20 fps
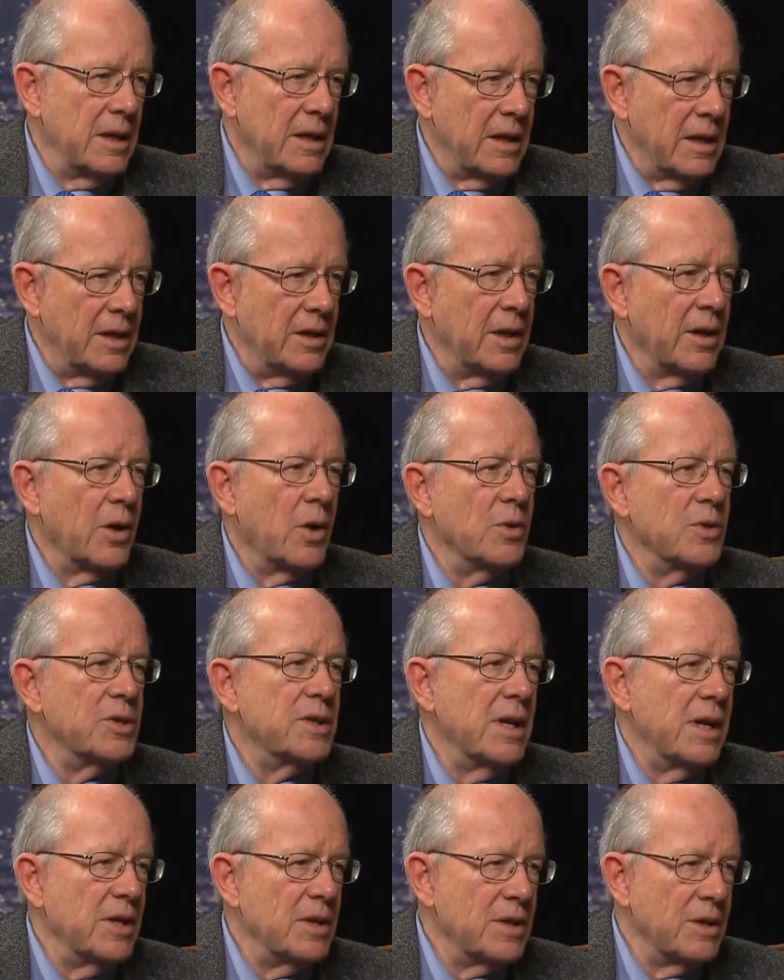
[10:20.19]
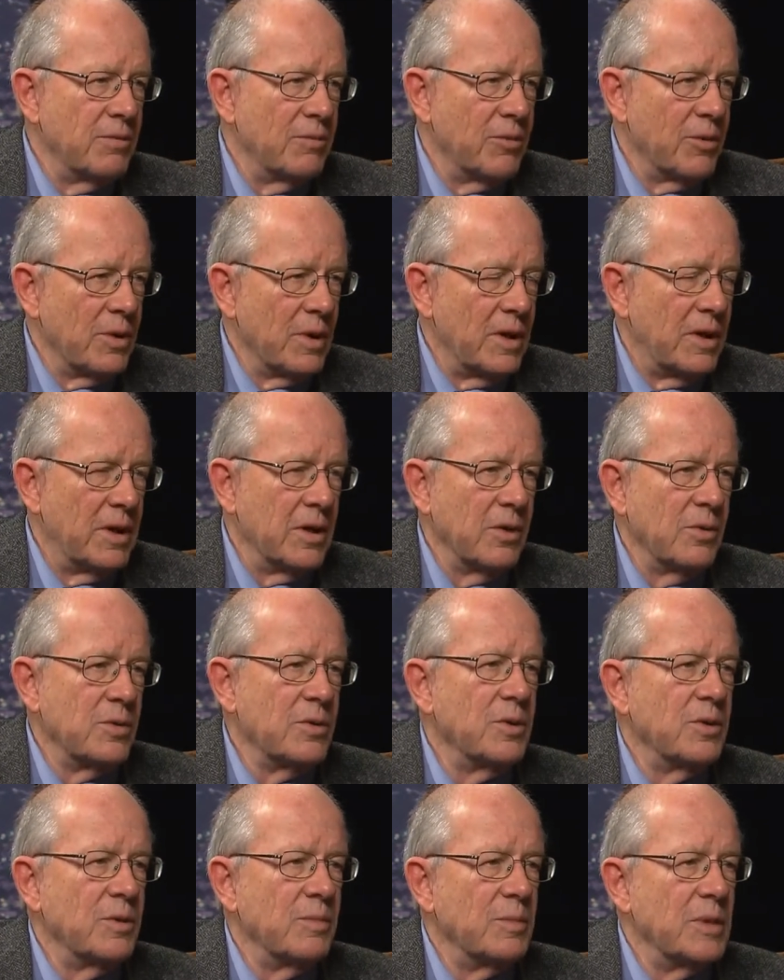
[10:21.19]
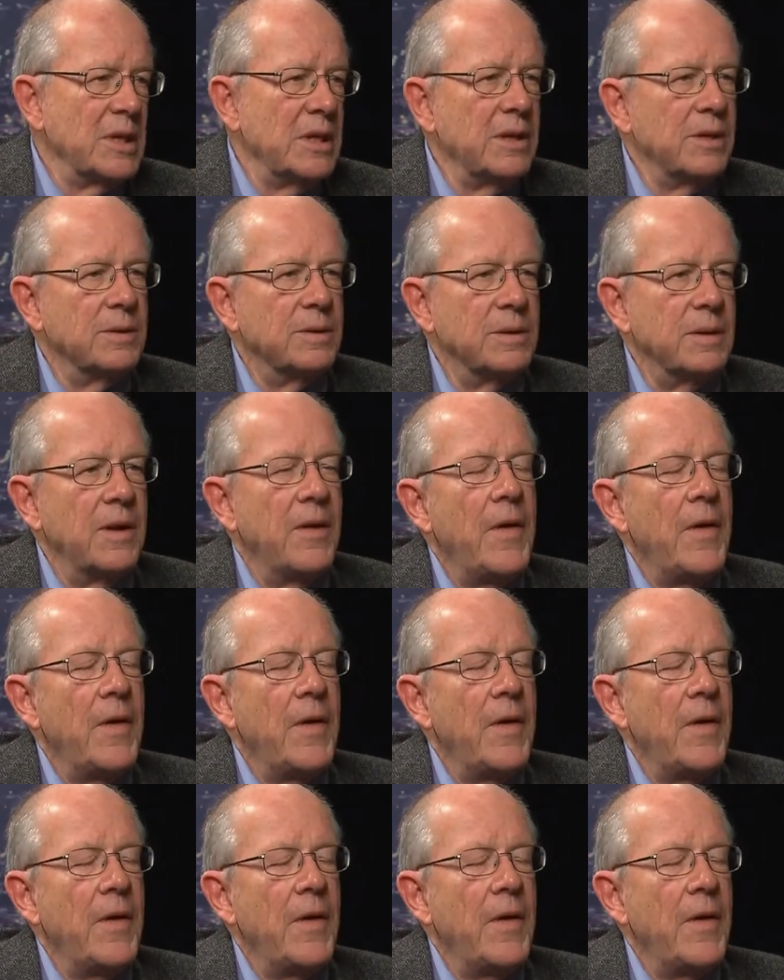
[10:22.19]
a negotiation for a longer-term deal.